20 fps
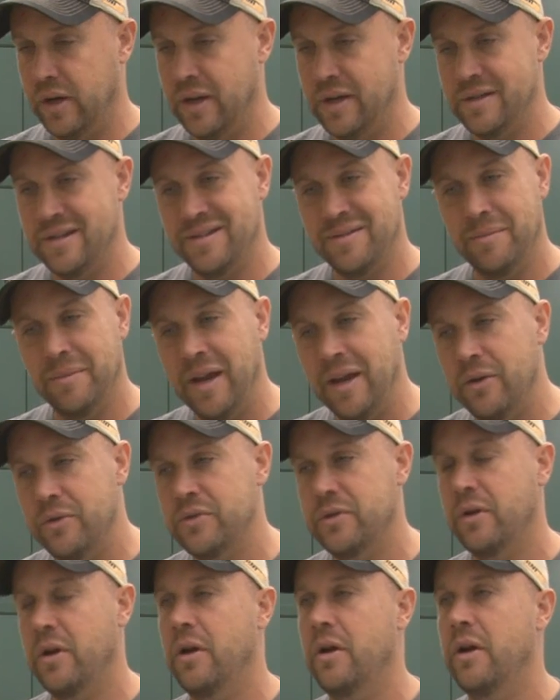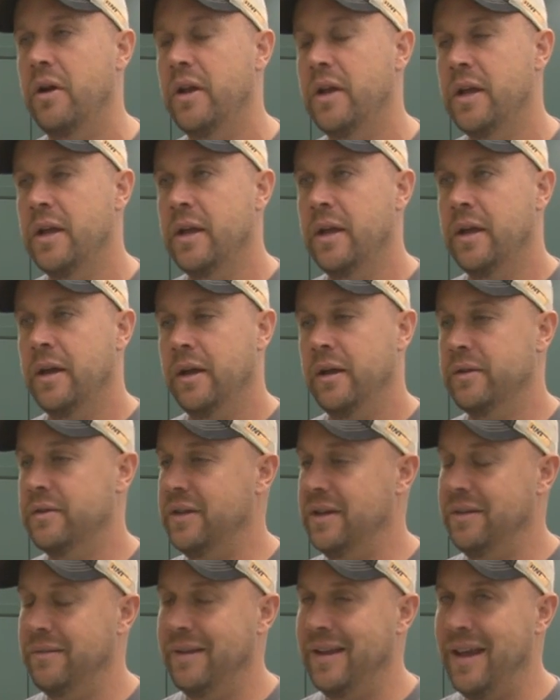guts and say, "Man, those are hard." I'm
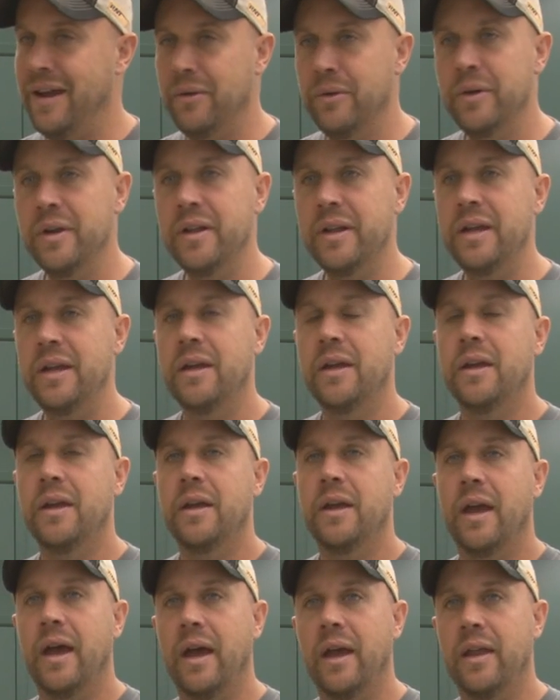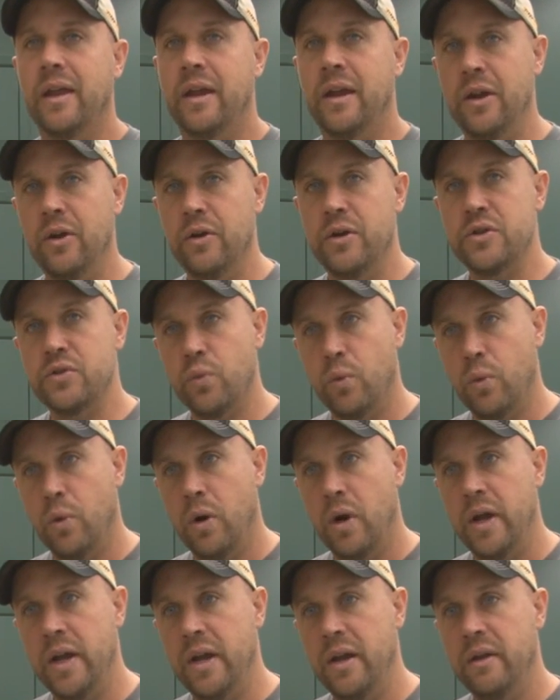saying, not really. Here is
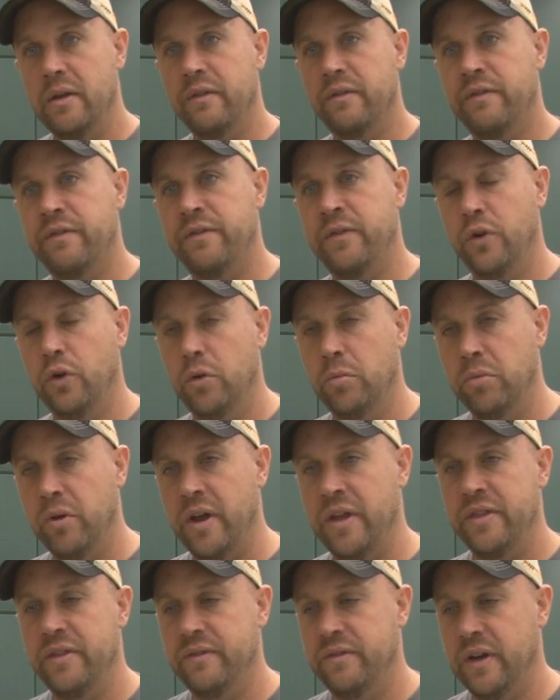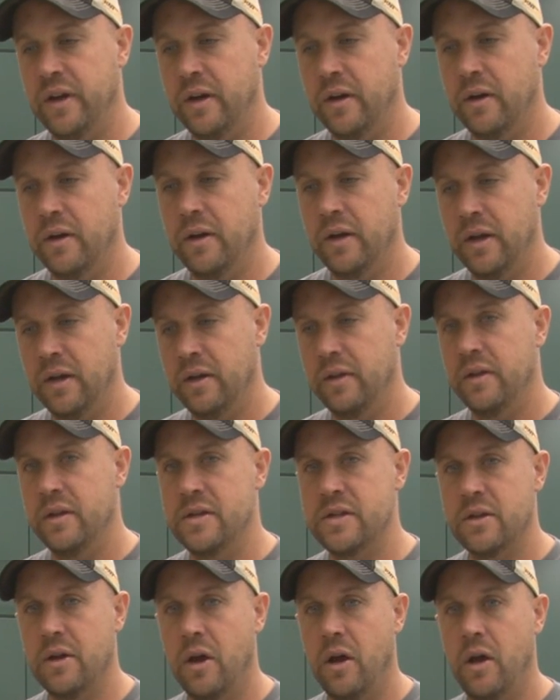one full breath of air into
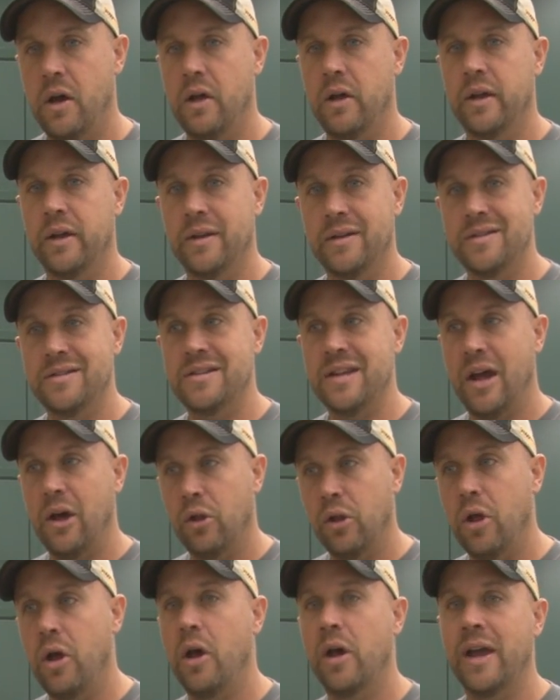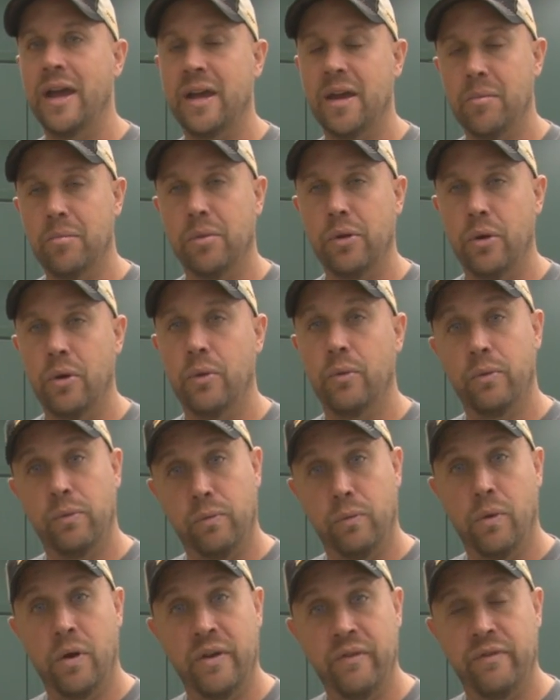this call, and this is how long I can blow it with
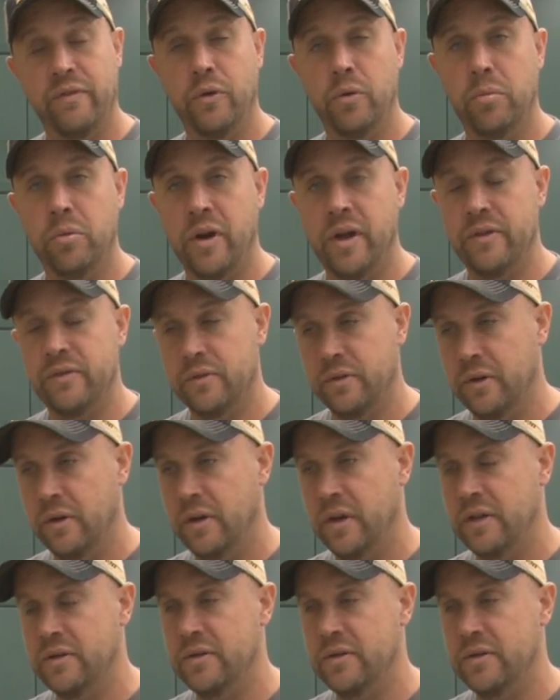one full breath. So here it